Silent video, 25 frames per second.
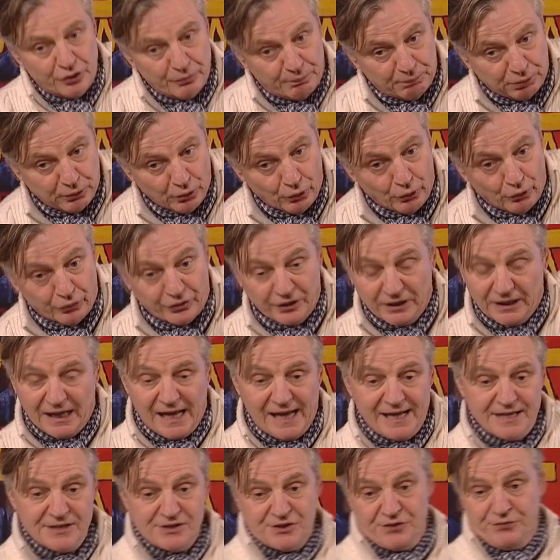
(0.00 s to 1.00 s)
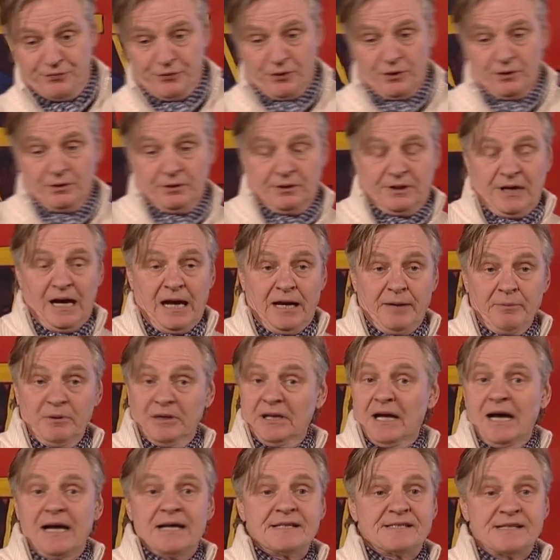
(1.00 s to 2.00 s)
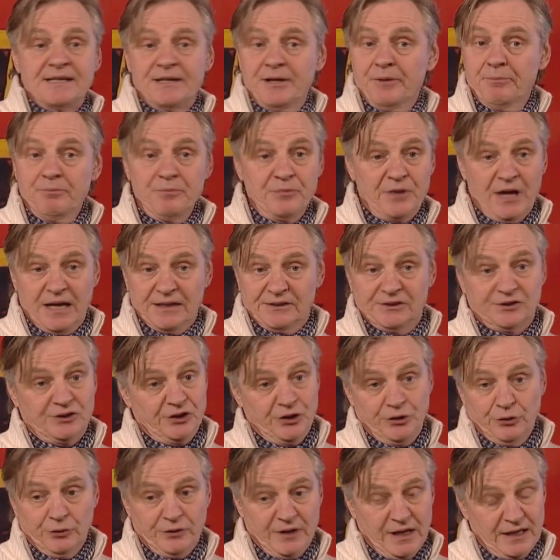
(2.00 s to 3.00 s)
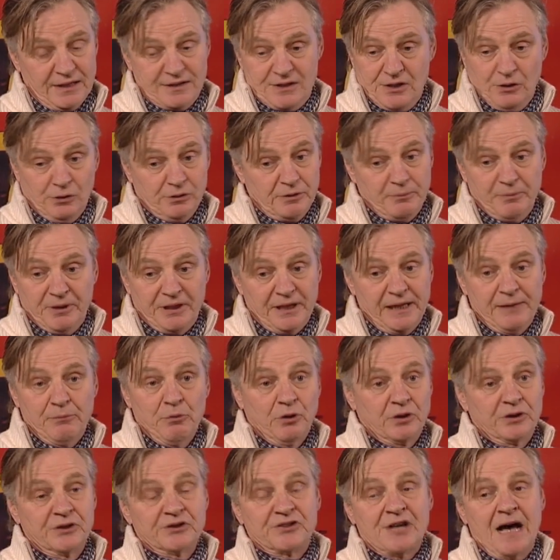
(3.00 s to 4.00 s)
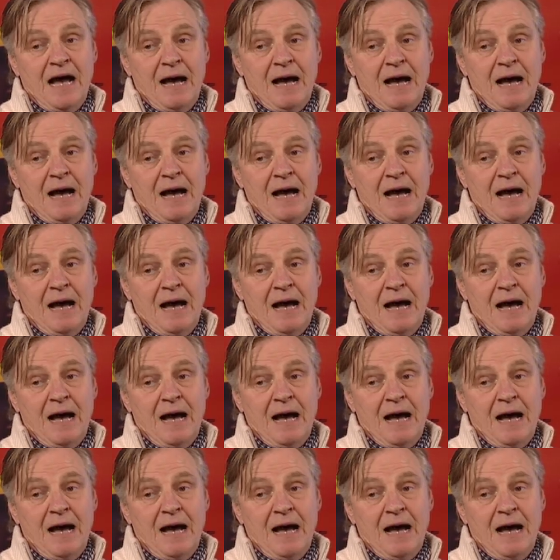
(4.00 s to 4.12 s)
to applaud Alliance for cannibalising them. That's ultimately what has